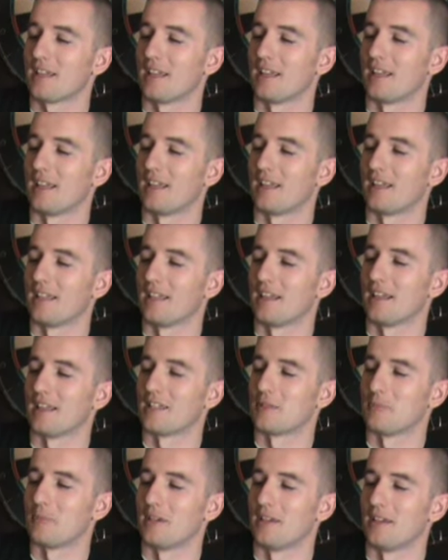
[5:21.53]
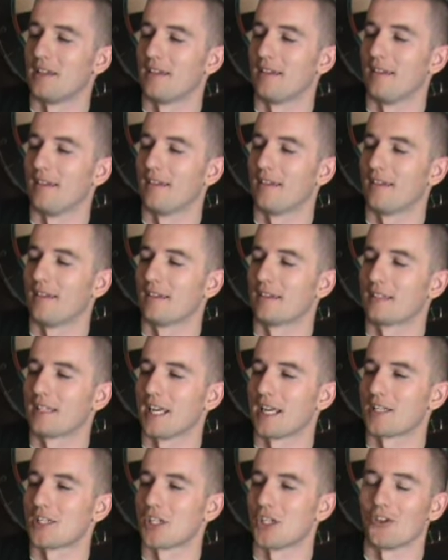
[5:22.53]
and it has been
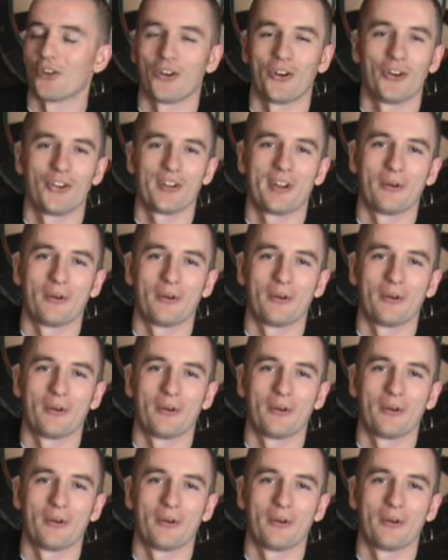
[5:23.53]
catching all